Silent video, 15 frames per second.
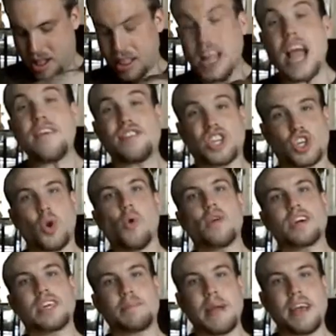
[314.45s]
life
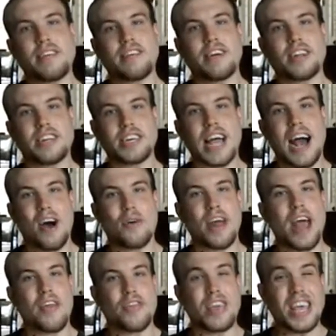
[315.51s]
source basically
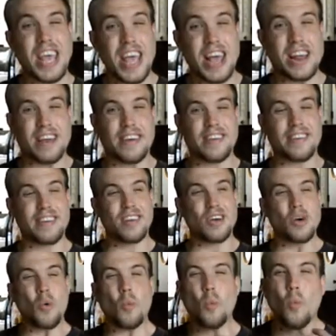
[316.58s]
out at the end
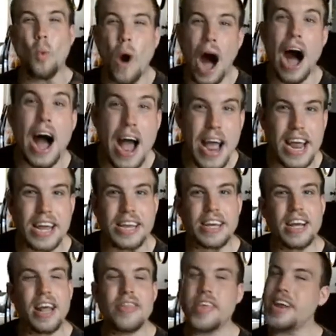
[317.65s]
why?
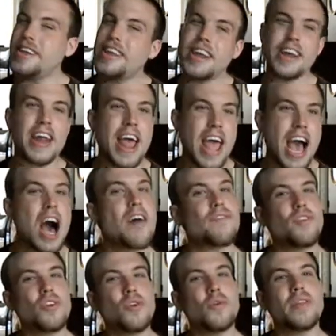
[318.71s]
They didn't
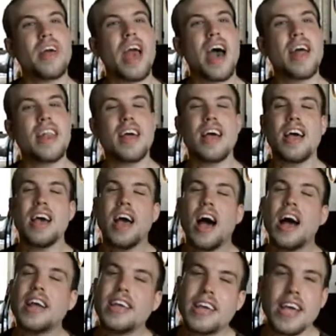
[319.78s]
have to do that.
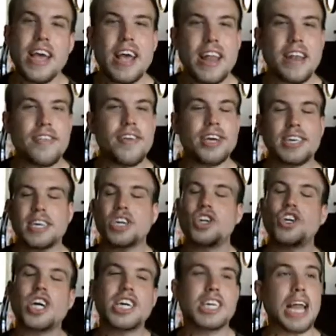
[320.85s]
Again, this
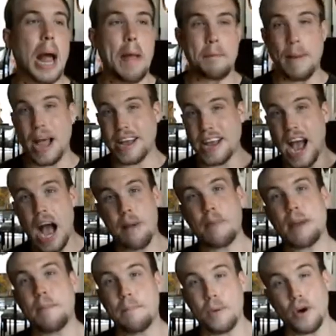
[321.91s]
is just my
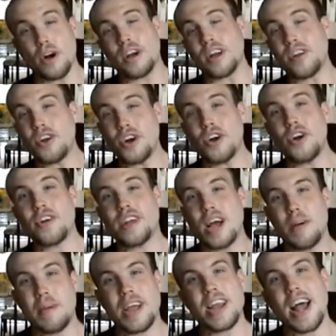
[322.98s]
comic book nerd
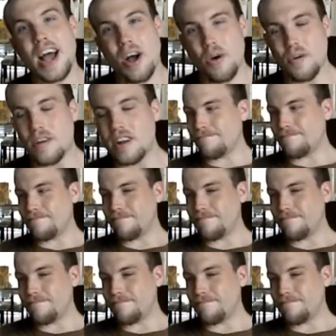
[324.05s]
coming out.